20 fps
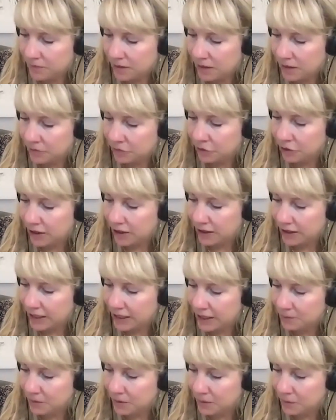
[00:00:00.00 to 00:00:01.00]
I'm trying to
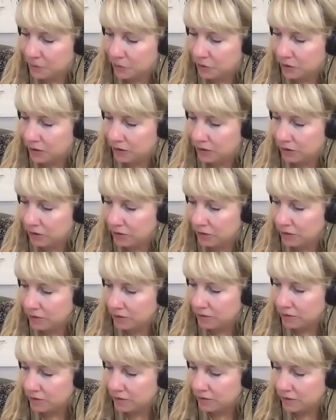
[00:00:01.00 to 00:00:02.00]
keep up with
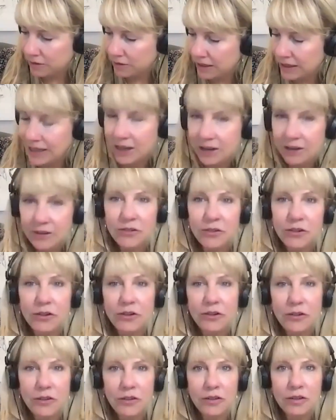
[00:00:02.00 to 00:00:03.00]
the
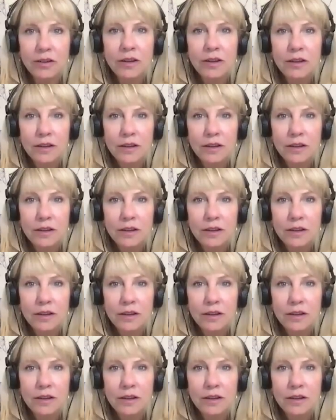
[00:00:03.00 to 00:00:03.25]
youngsters,